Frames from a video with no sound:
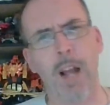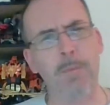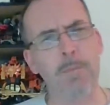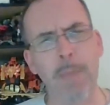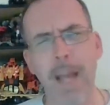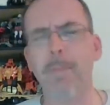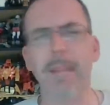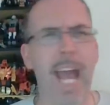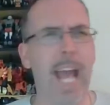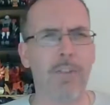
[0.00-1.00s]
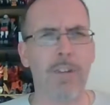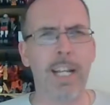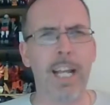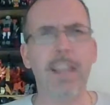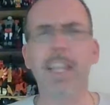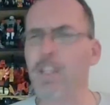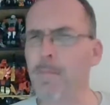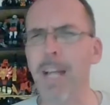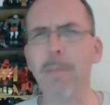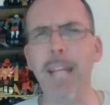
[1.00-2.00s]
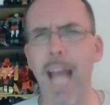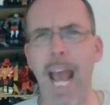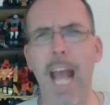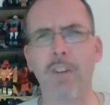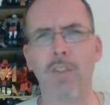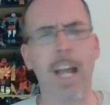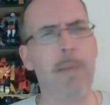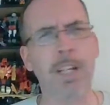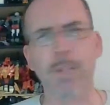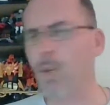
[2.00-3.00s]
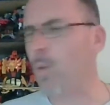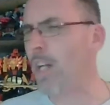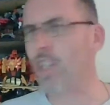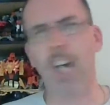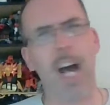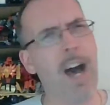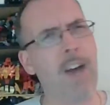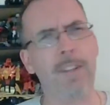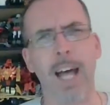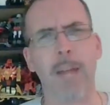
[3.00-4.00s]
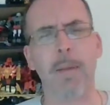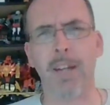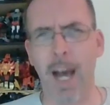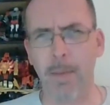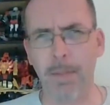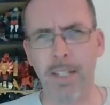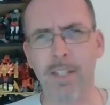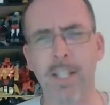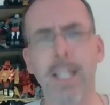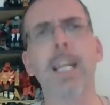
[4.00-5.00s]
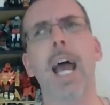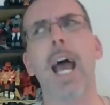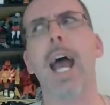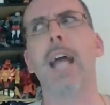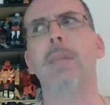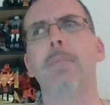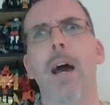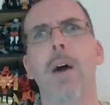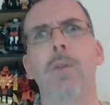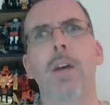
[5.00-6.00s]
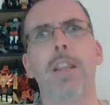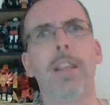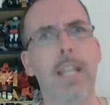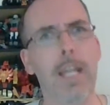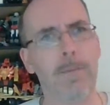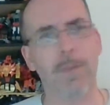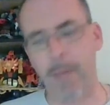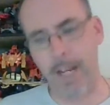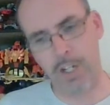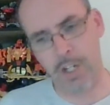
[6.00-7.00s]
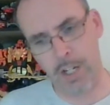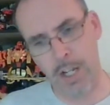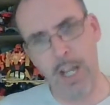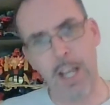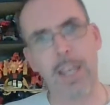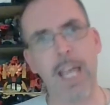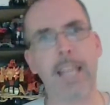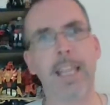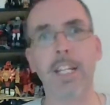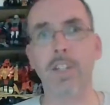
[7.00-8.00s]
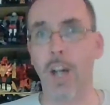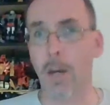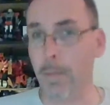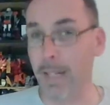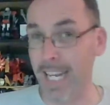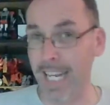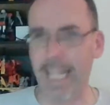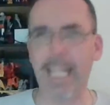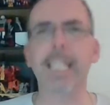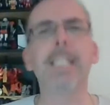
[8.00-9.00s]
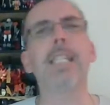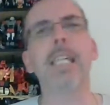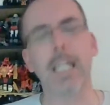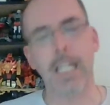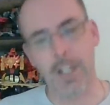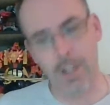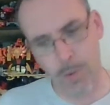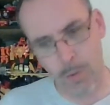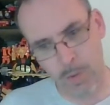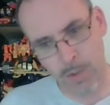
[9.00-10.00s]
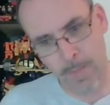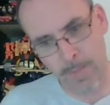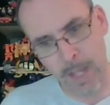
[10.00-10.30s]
made me angry. This made me angry and makes me question an awful lot about competency and about the information that these companies use.